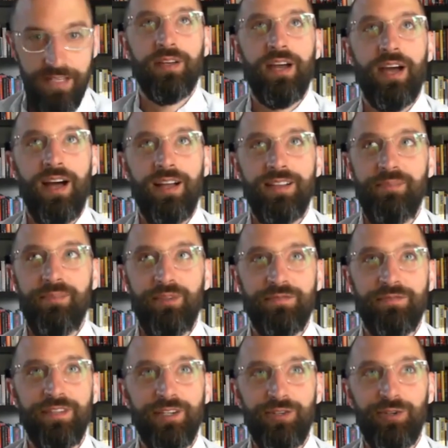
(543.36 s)
the concept of
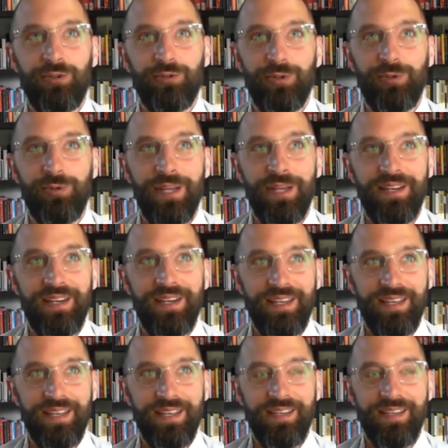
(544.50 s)
digital twin
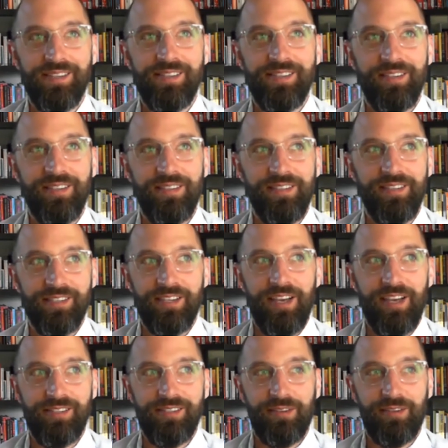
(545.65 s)
is
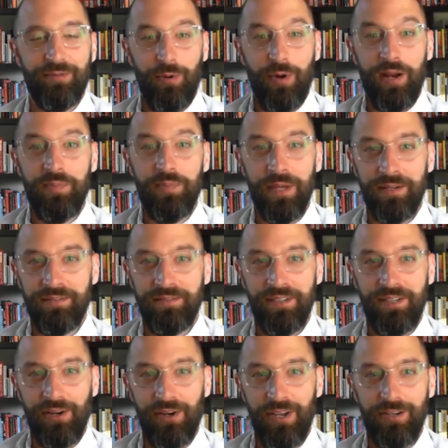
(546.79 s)
discussed quite a bit
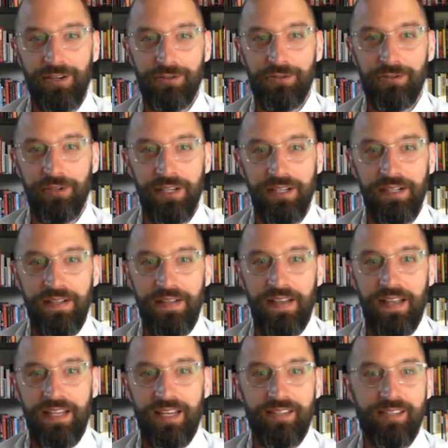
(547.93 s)
in our industry.
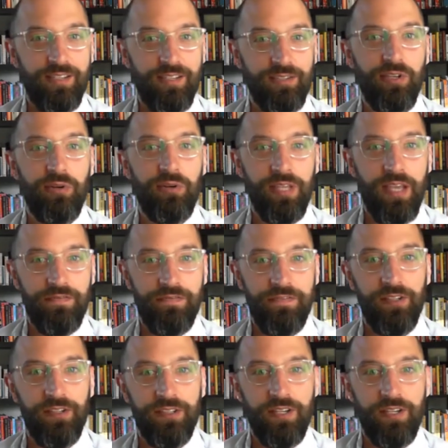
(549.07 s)
And I still don't yet
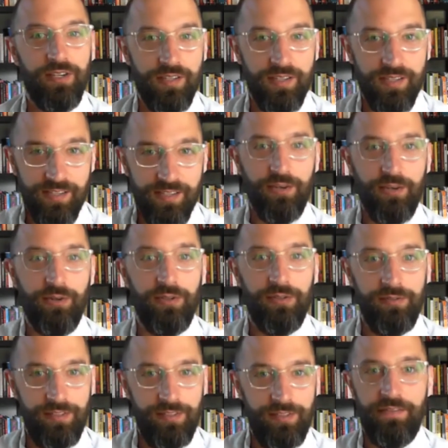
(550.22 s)
feel that there is a single
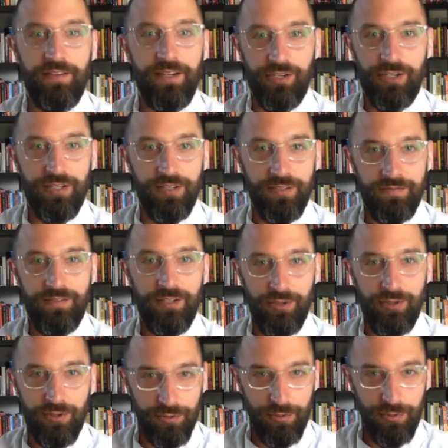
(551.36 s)
definition of
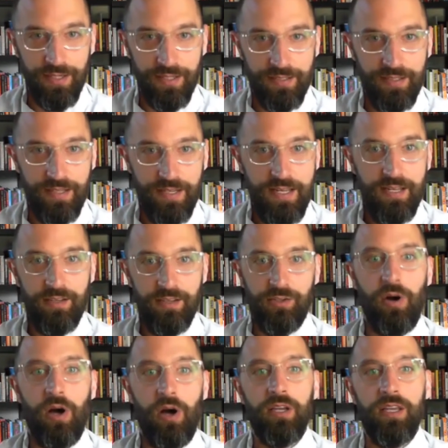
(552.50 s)
digital twin.
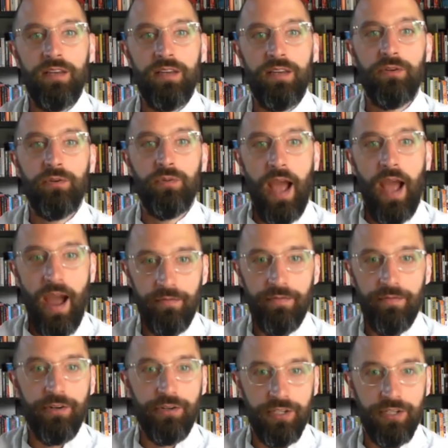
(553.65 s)
So I'll give you what our
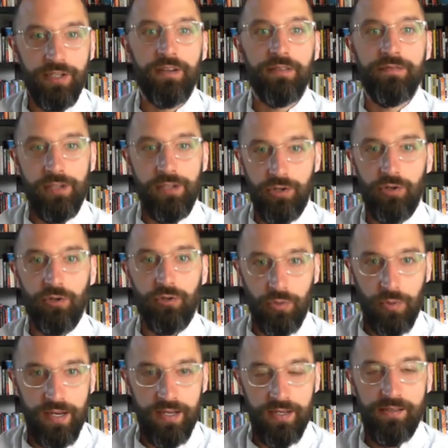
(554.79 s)
version of digital
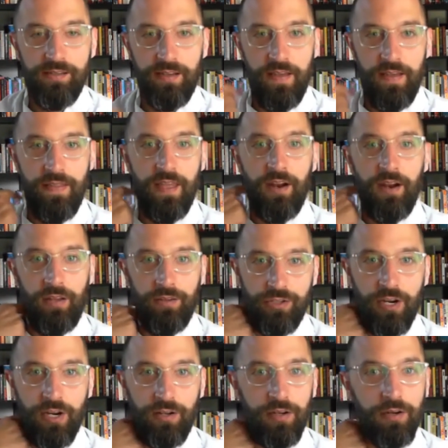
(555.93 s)
twin is, and then I'll
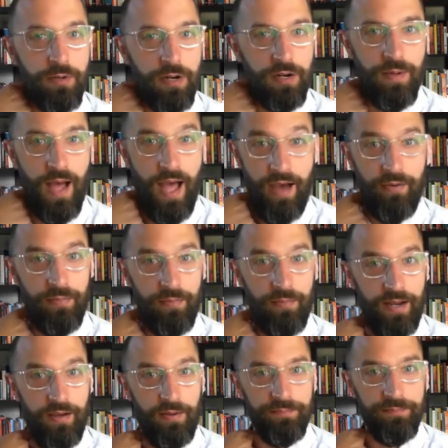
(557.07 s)
share a little bit about how it
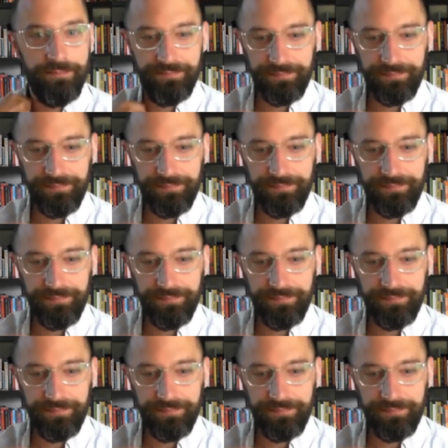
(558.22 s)
might help.